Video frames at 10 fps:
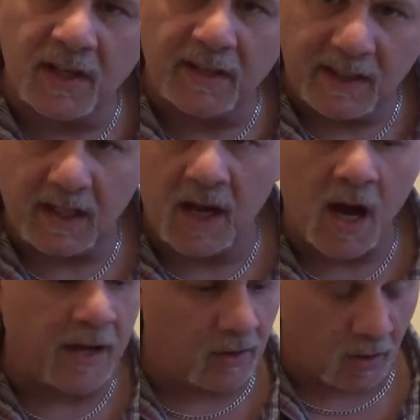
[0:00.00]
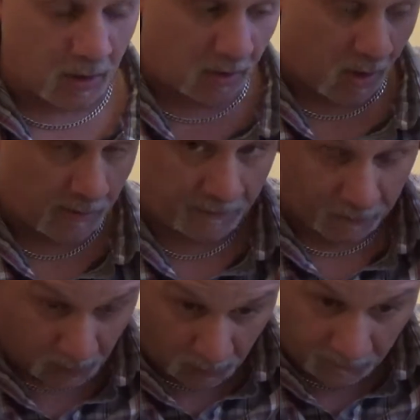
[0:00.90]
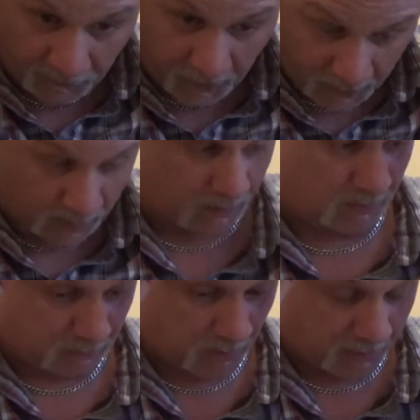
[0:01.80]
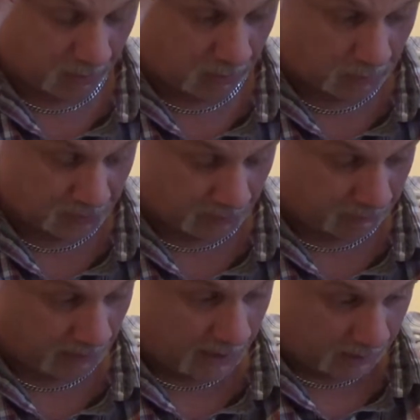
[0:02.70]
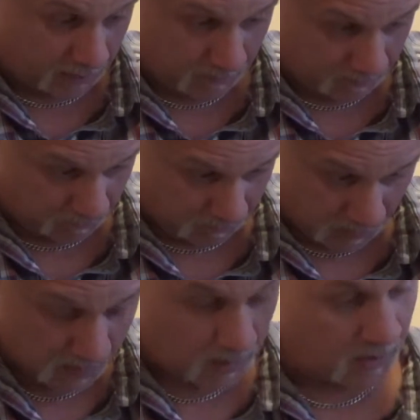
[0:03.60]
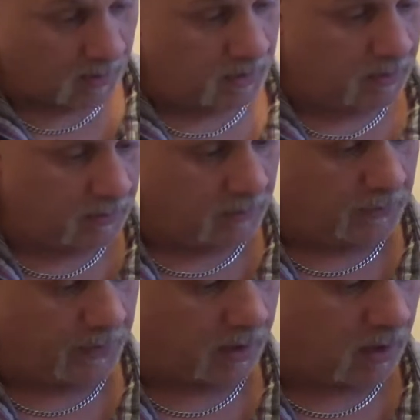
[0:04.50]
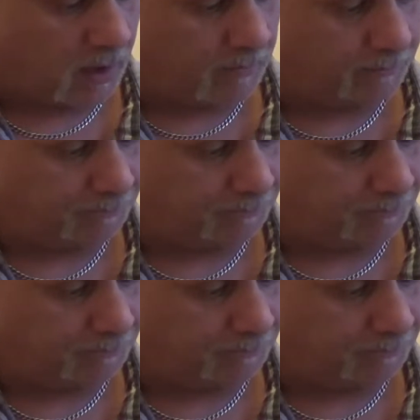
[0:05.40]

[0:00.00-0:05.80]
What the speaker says: and a D9 are very, I mean, they're closely related. The I